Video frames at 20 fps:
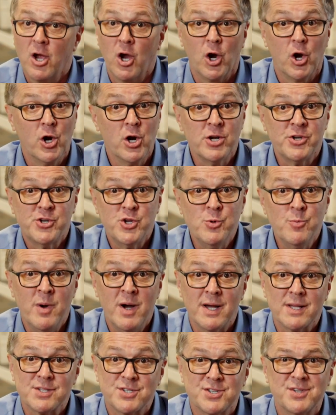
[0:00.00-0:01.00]
Earn too
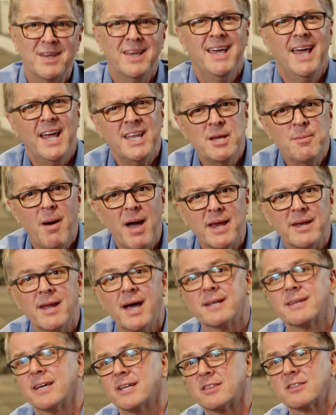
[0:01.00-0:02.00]
much, and you might
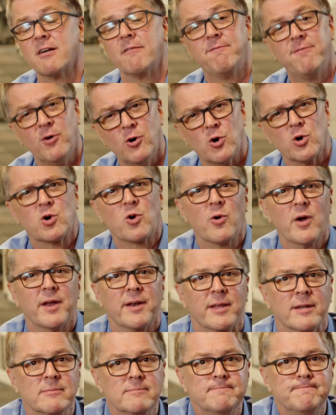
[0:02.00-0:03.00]
not get the full
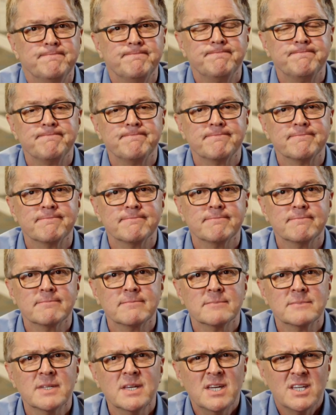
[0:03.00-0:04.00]
credit.
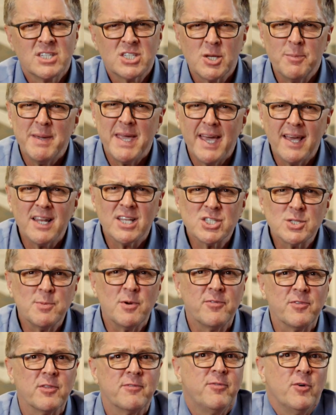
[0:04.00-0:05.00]
To be eligible
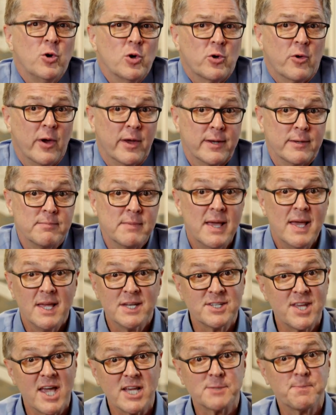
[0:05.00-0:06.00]
for the full credit,
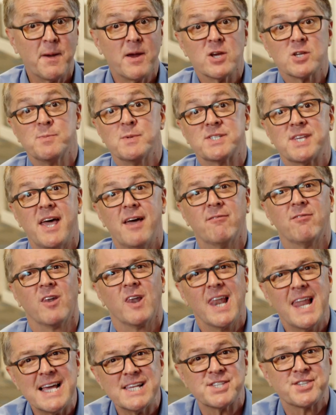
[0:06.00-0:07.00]
taxpayers must have
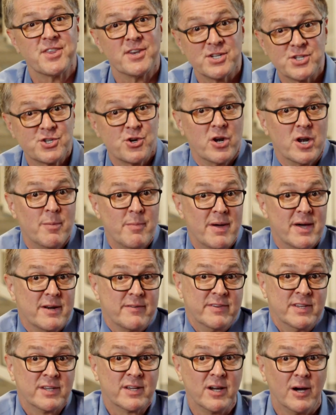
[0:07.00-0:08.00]
less than a certain amount of
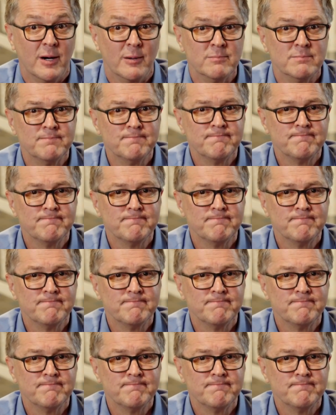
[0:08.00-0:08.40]
income.